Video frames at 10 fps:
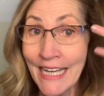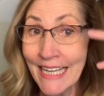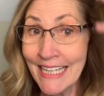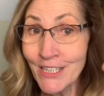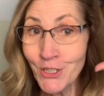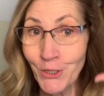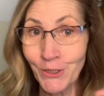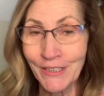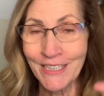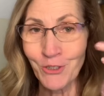internal
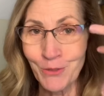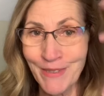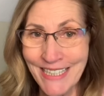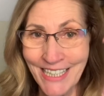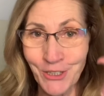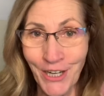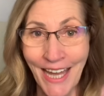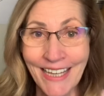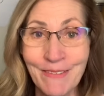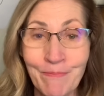instrument in your
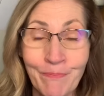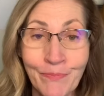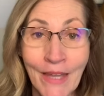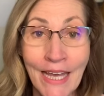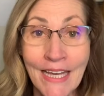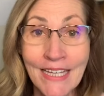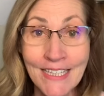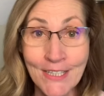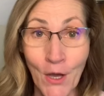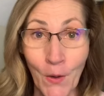head.
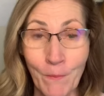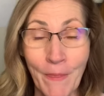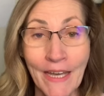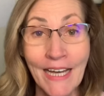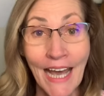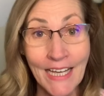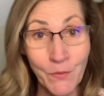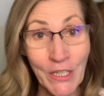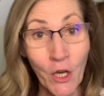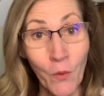So, as we
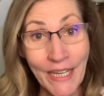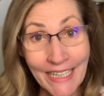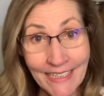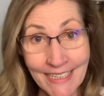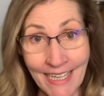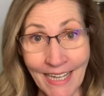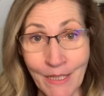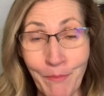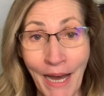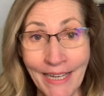go inside the
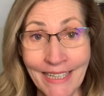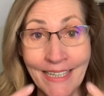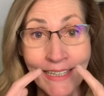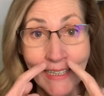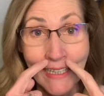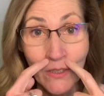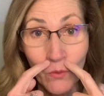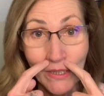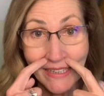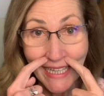body, in
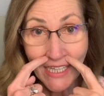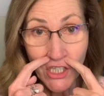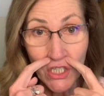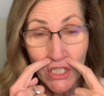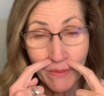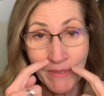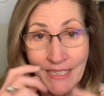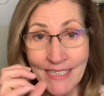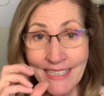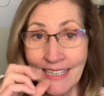relationship to
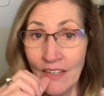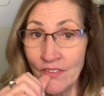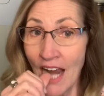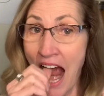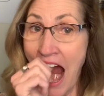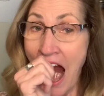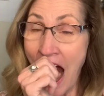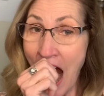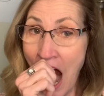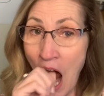this lift,
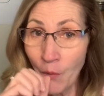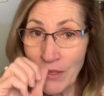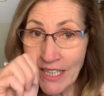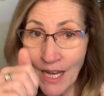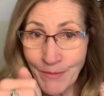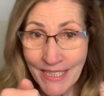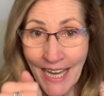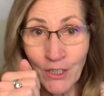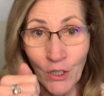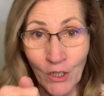we come to that
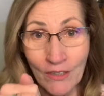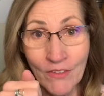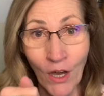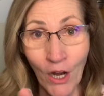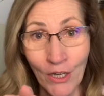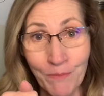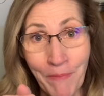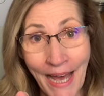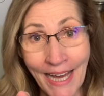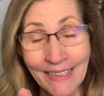hook of the hard
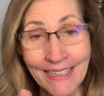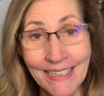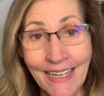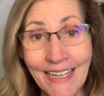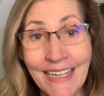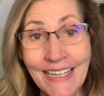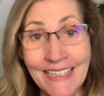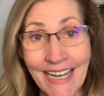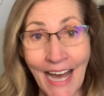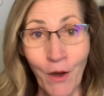palate.
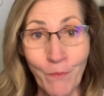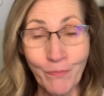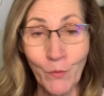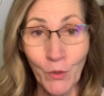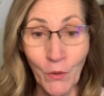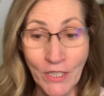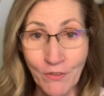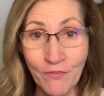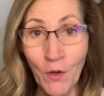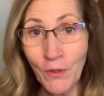Now, we're going to
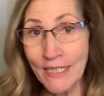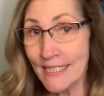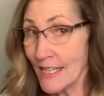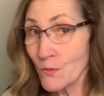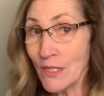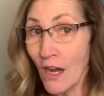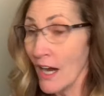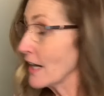focus, as we are